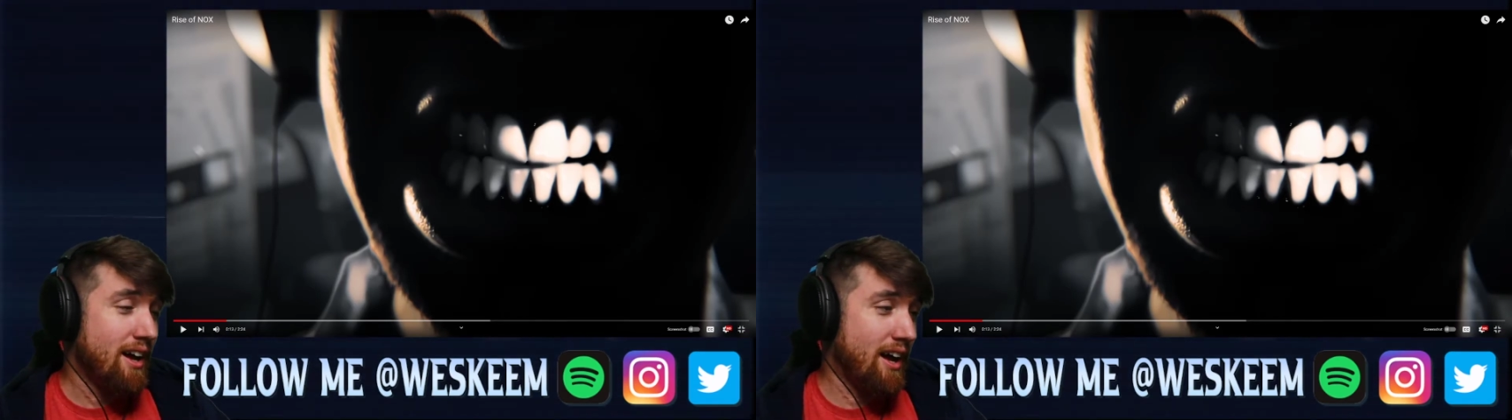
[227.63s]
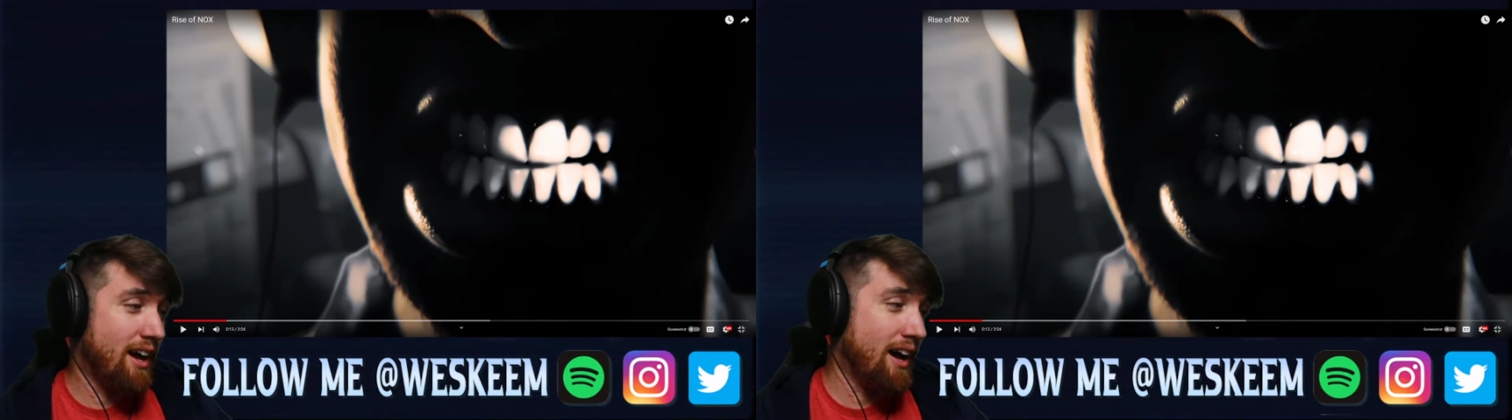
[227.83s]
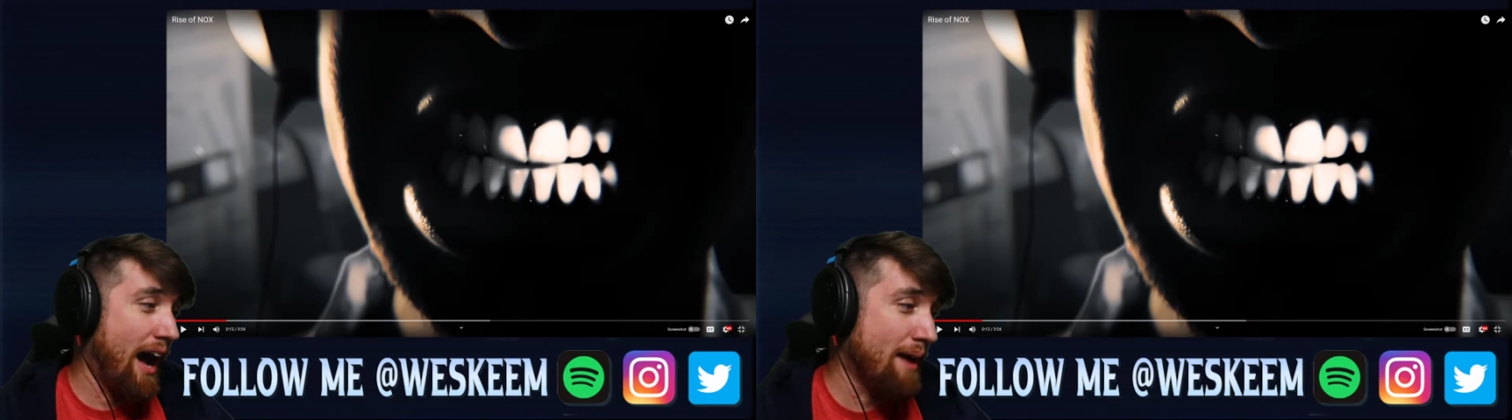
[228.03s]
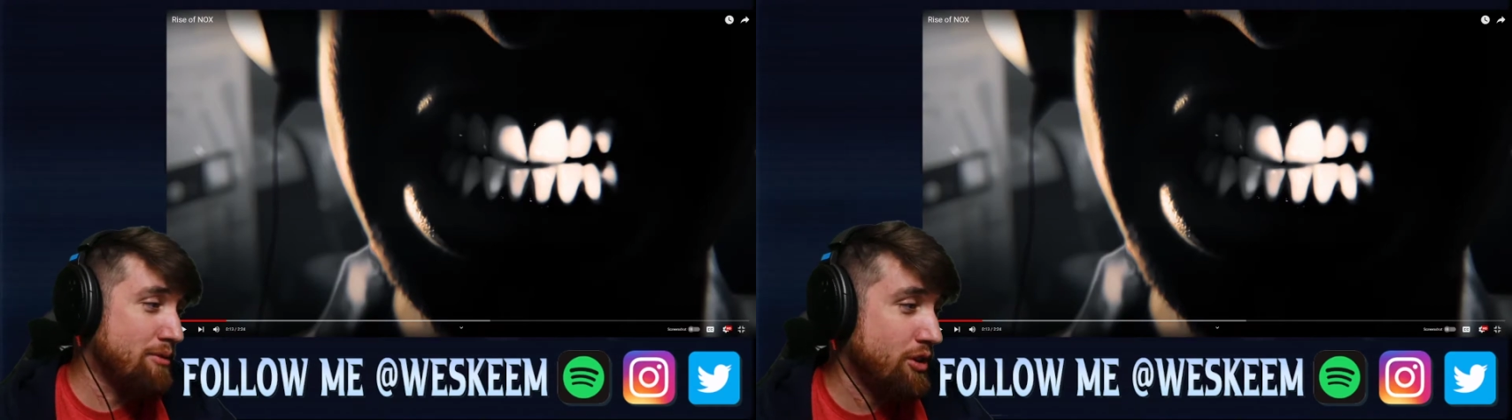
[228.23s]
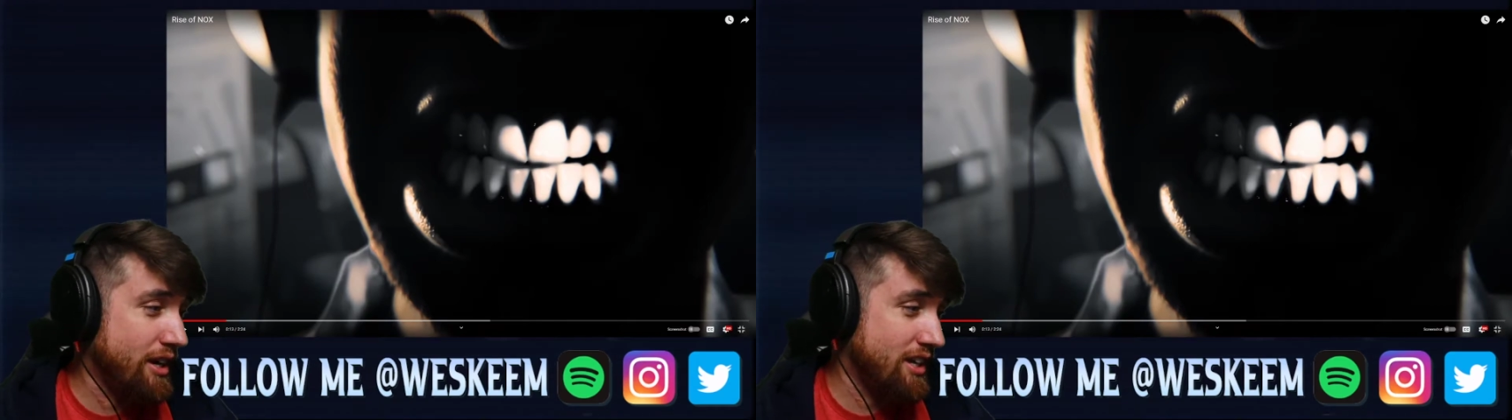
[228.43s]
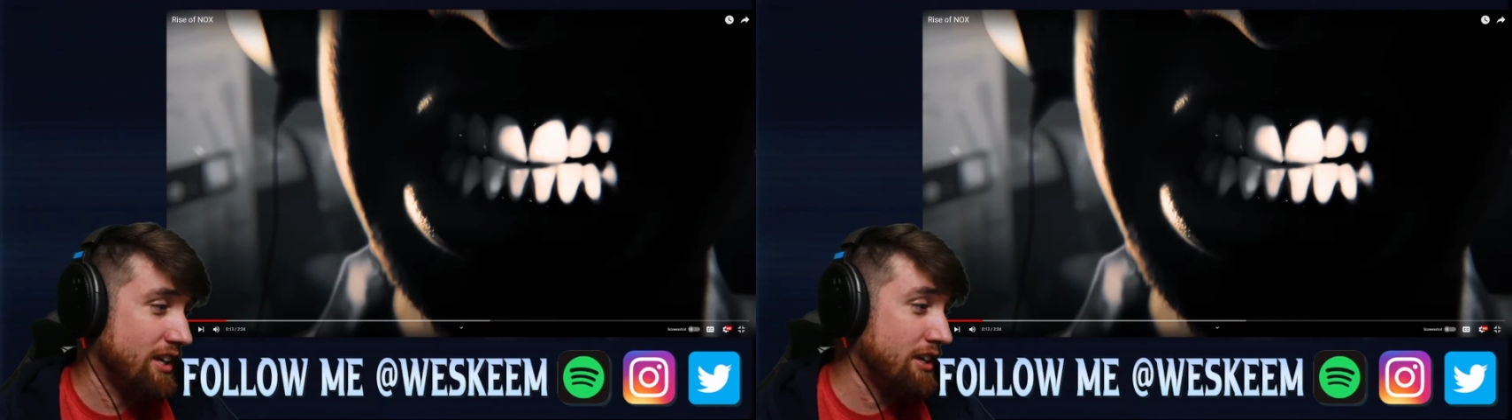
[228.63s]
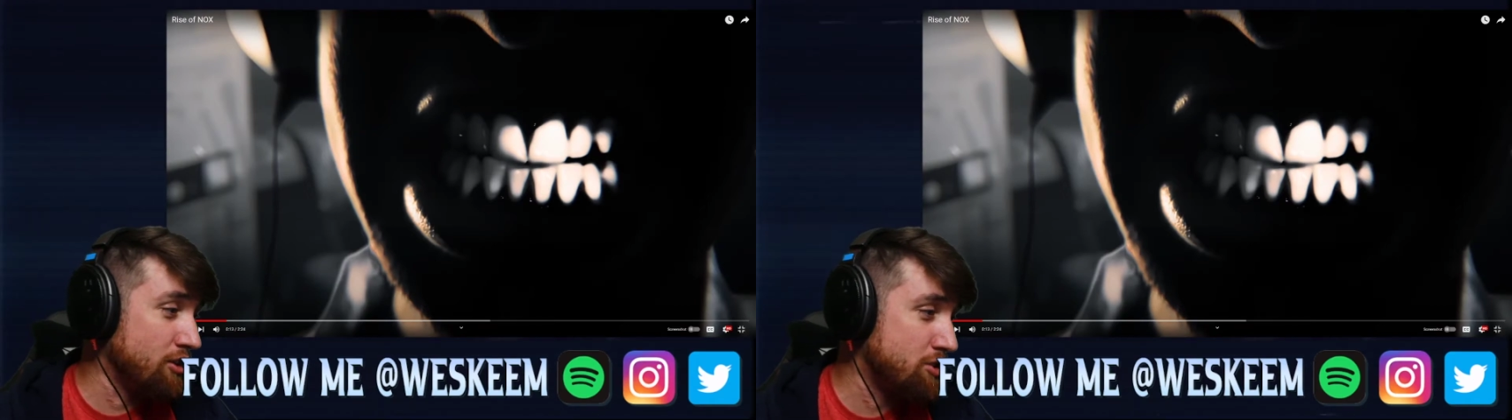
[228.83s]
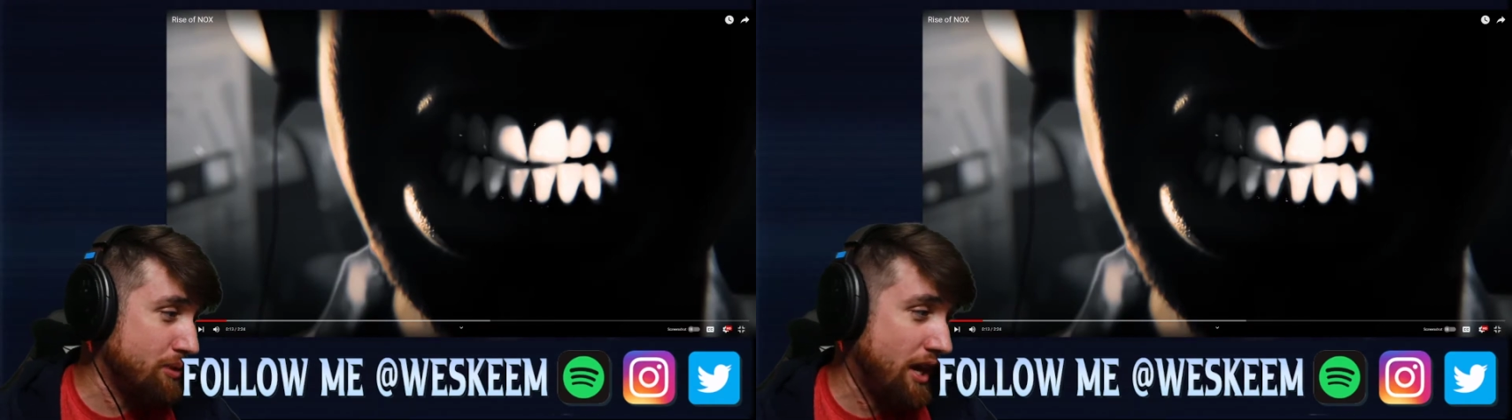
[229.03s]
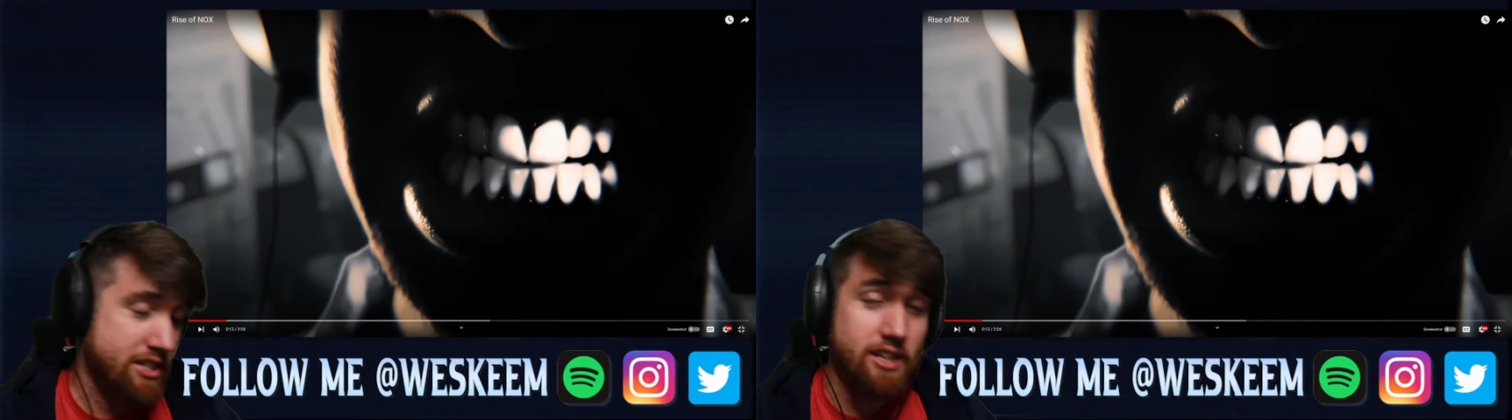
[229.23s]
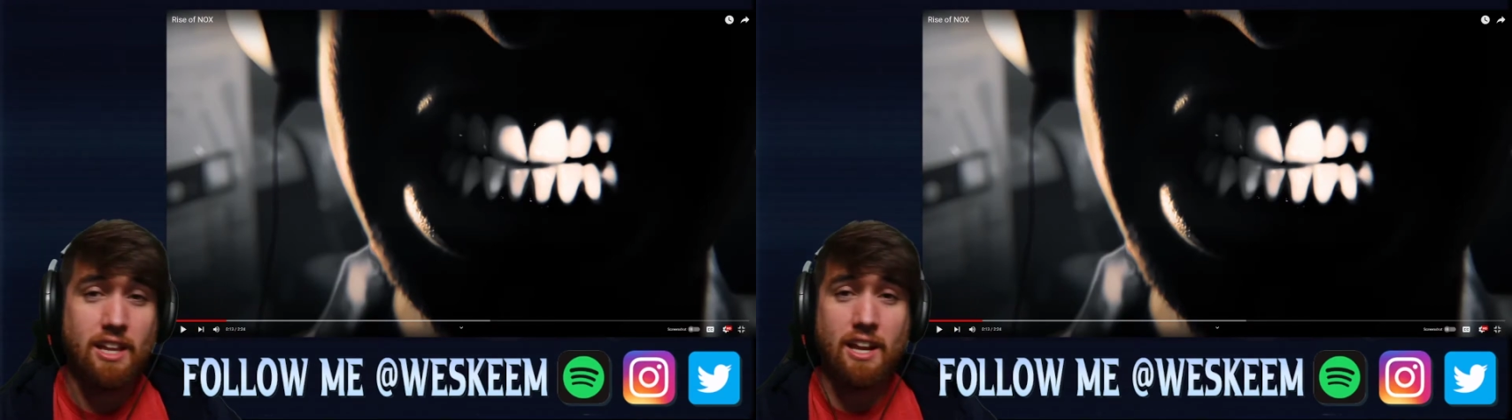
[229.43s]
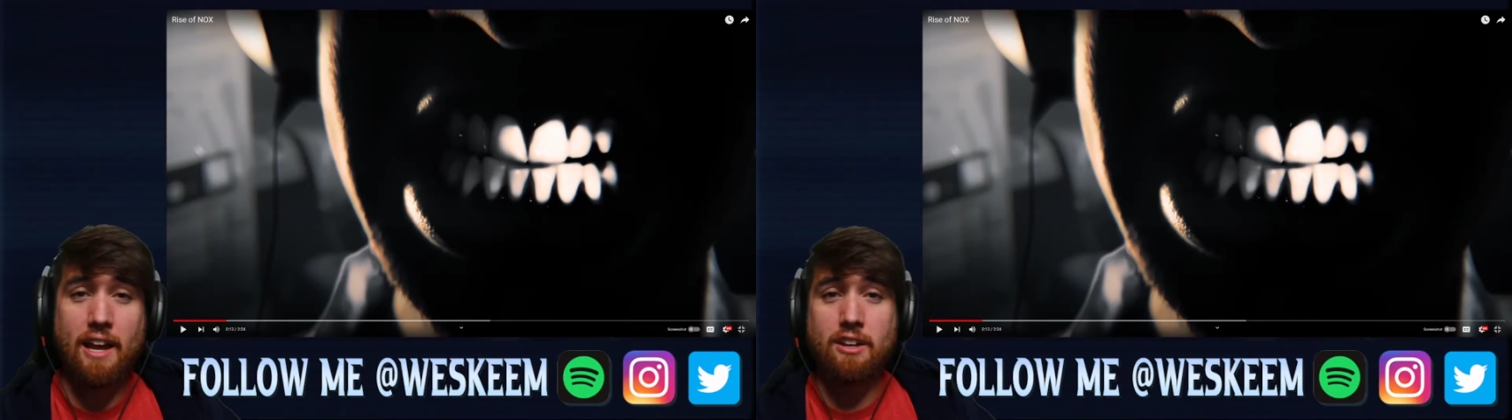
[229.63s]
I'm creating a huge project that I